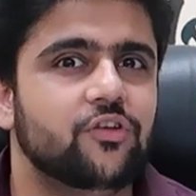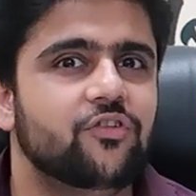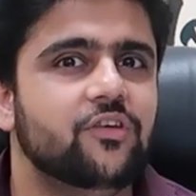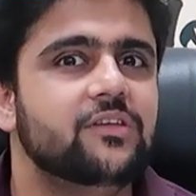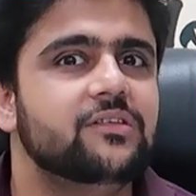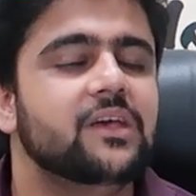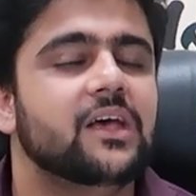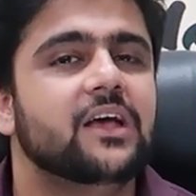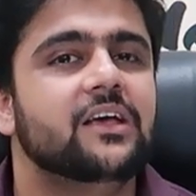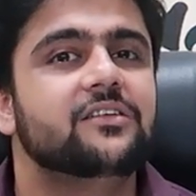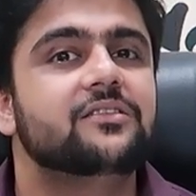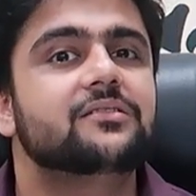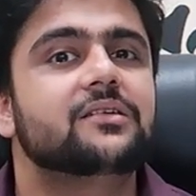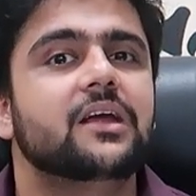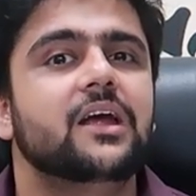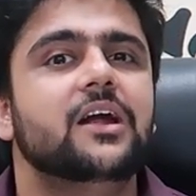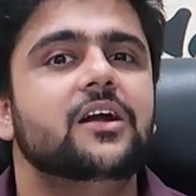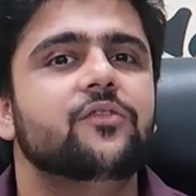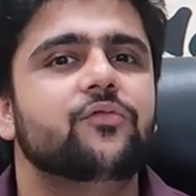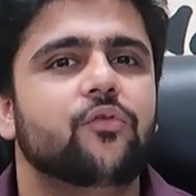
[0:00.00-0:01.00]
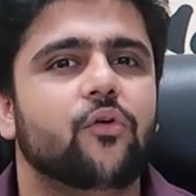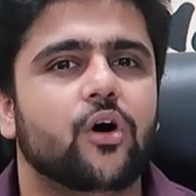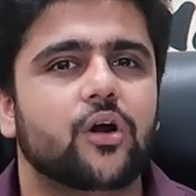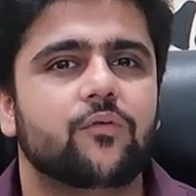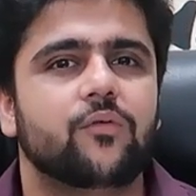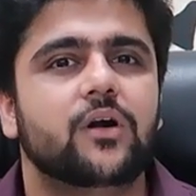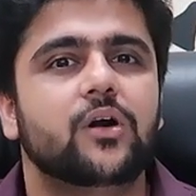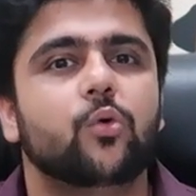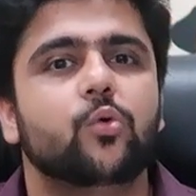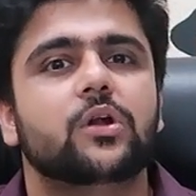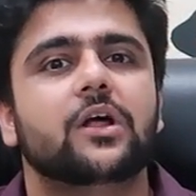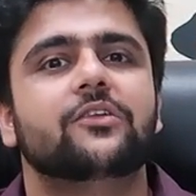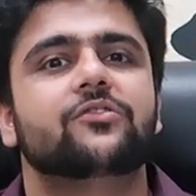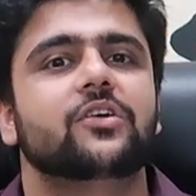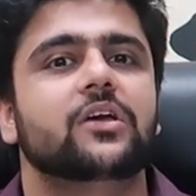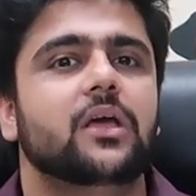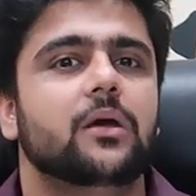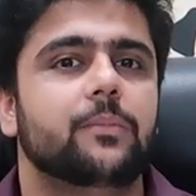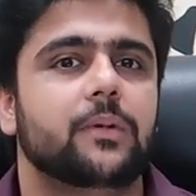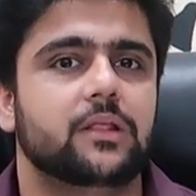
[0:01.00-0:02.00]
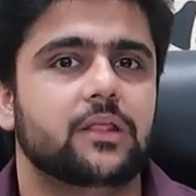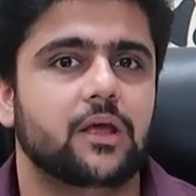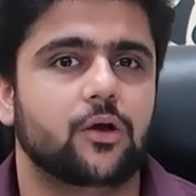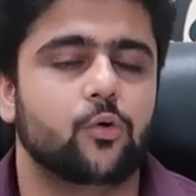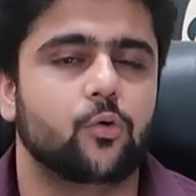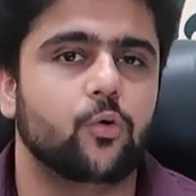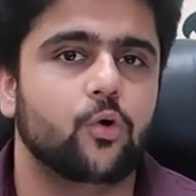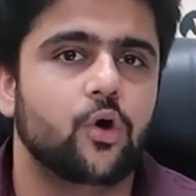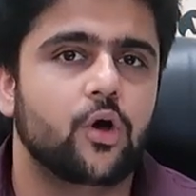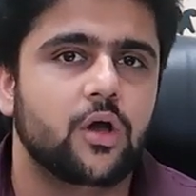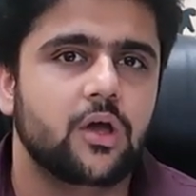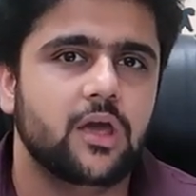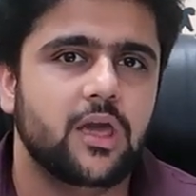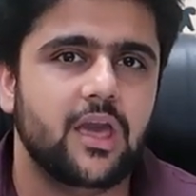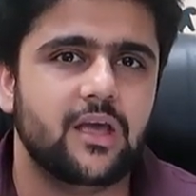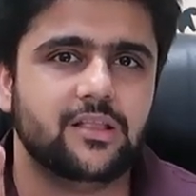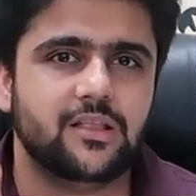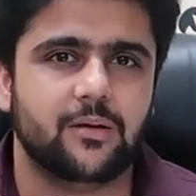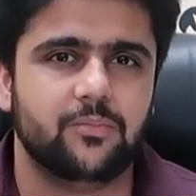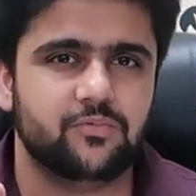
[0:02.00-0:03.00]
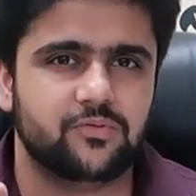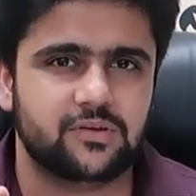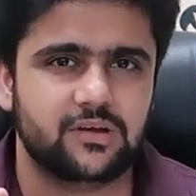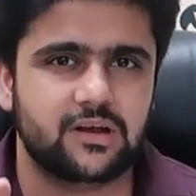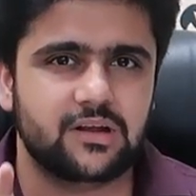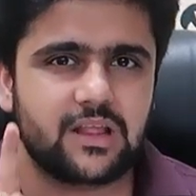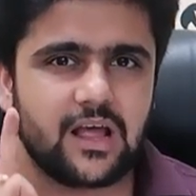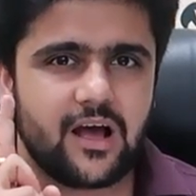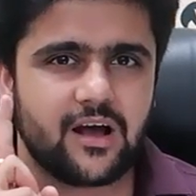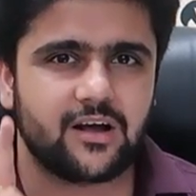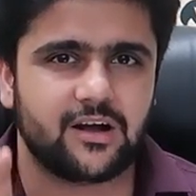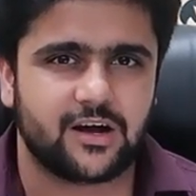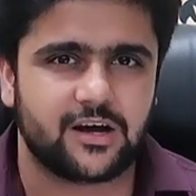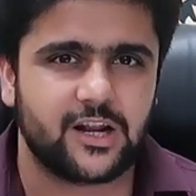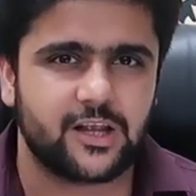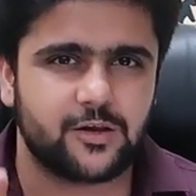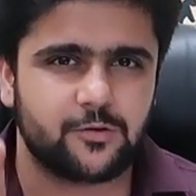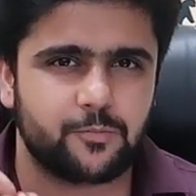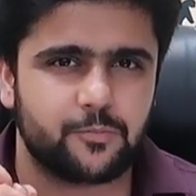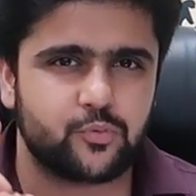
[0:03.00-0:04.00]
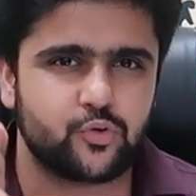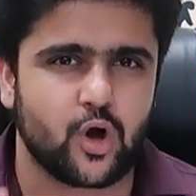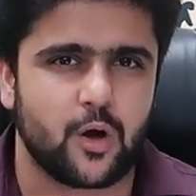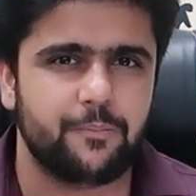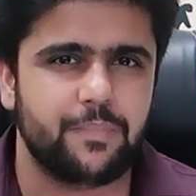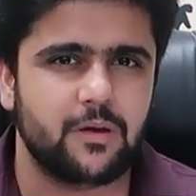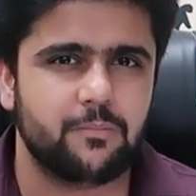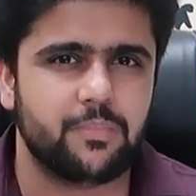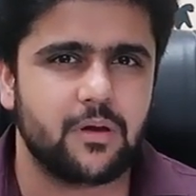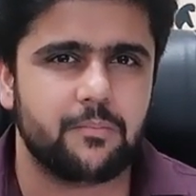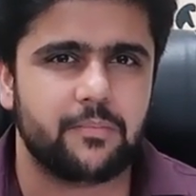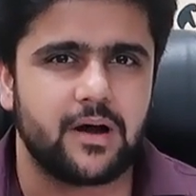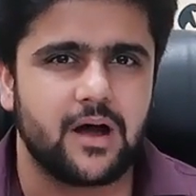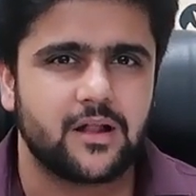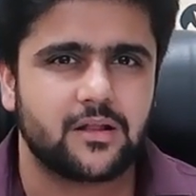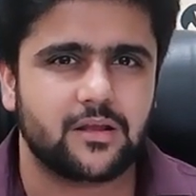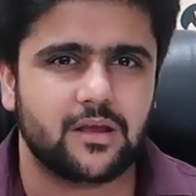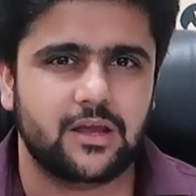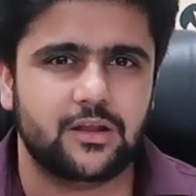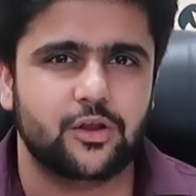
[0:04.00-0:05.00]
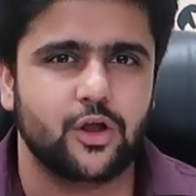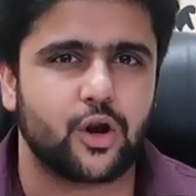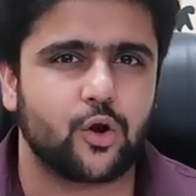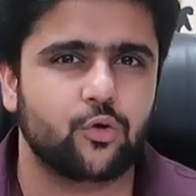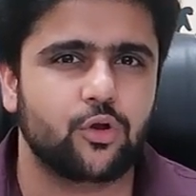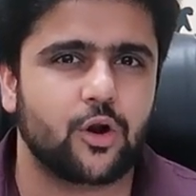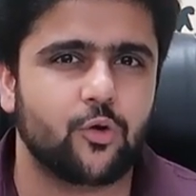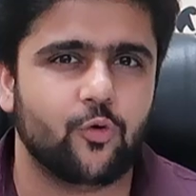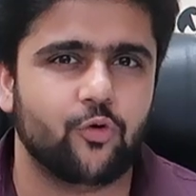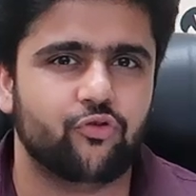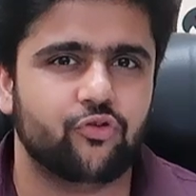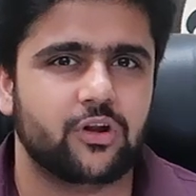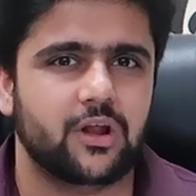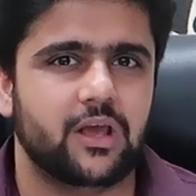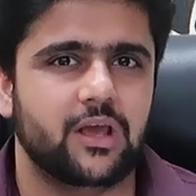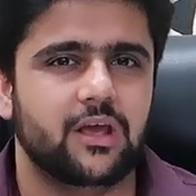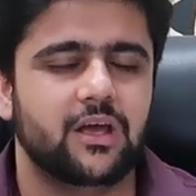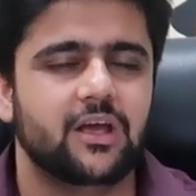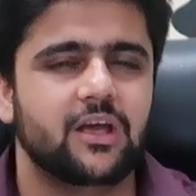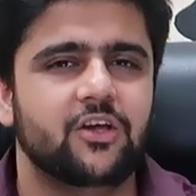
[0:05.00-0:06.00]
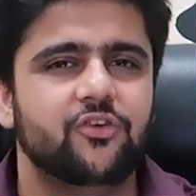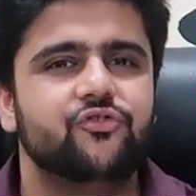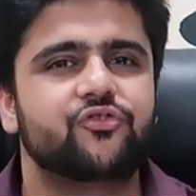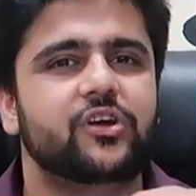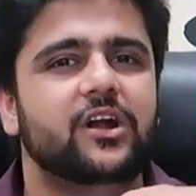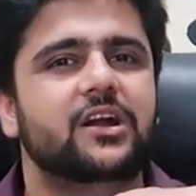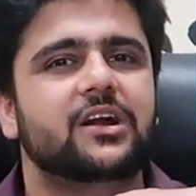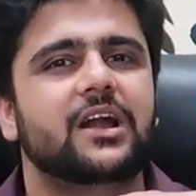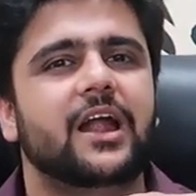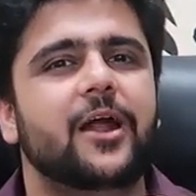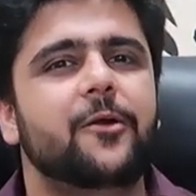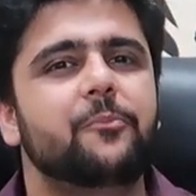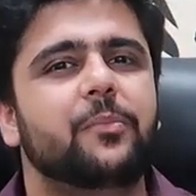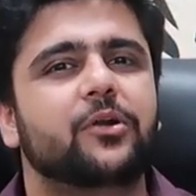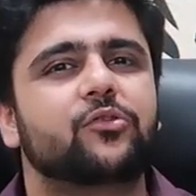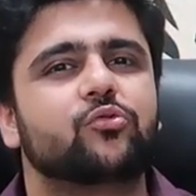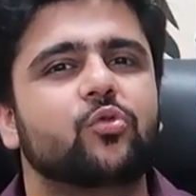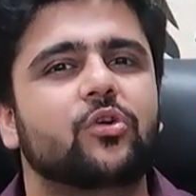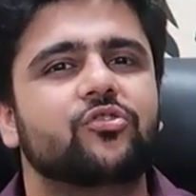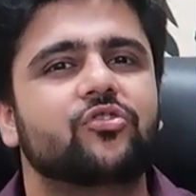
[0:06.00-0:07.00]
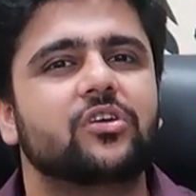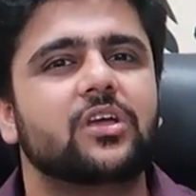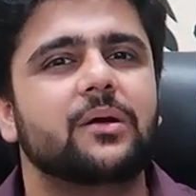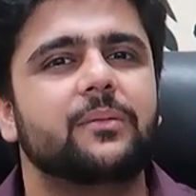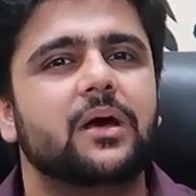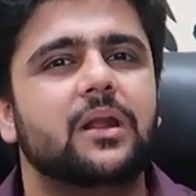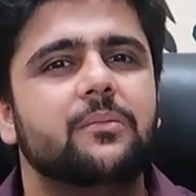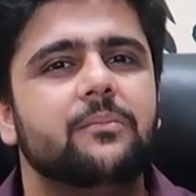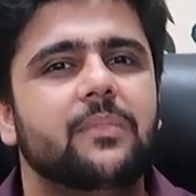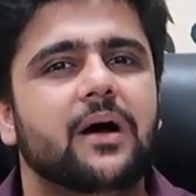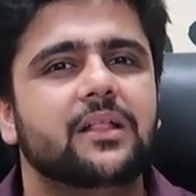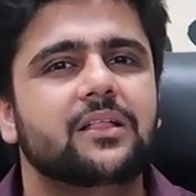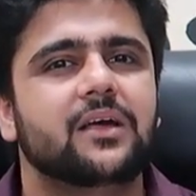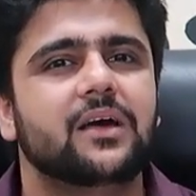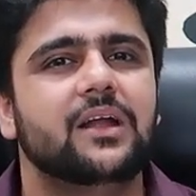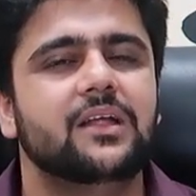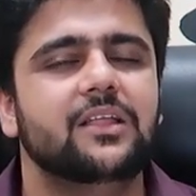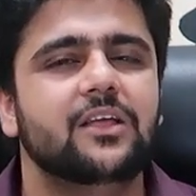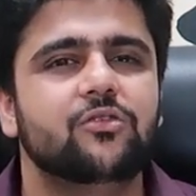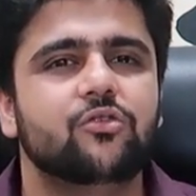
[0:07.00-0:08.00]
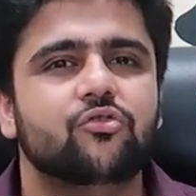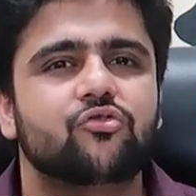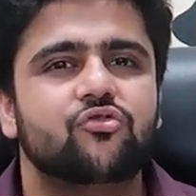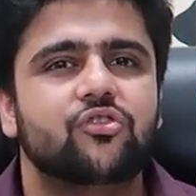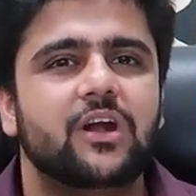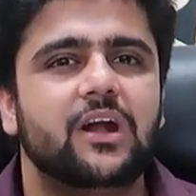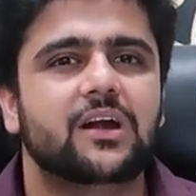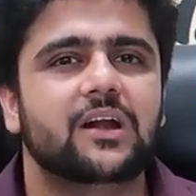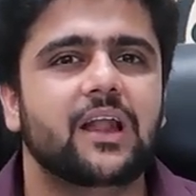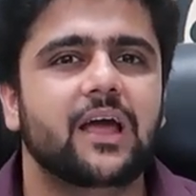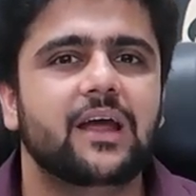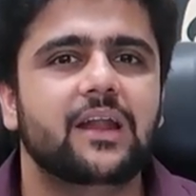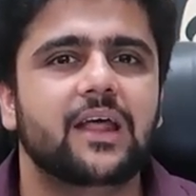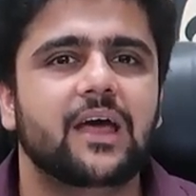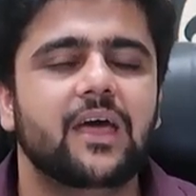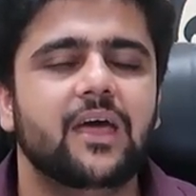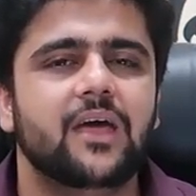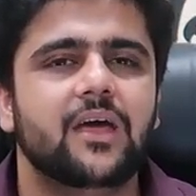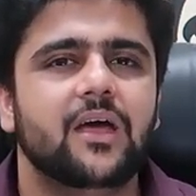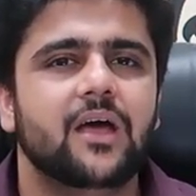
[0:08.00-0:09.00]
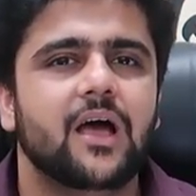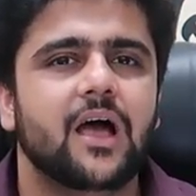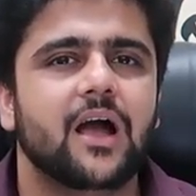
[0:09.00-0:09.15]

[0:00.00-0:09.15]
The other thing should be straightforward. The person was talking directly about a specific topic without going off track. It was about straight line persuasion, so it is a straight line.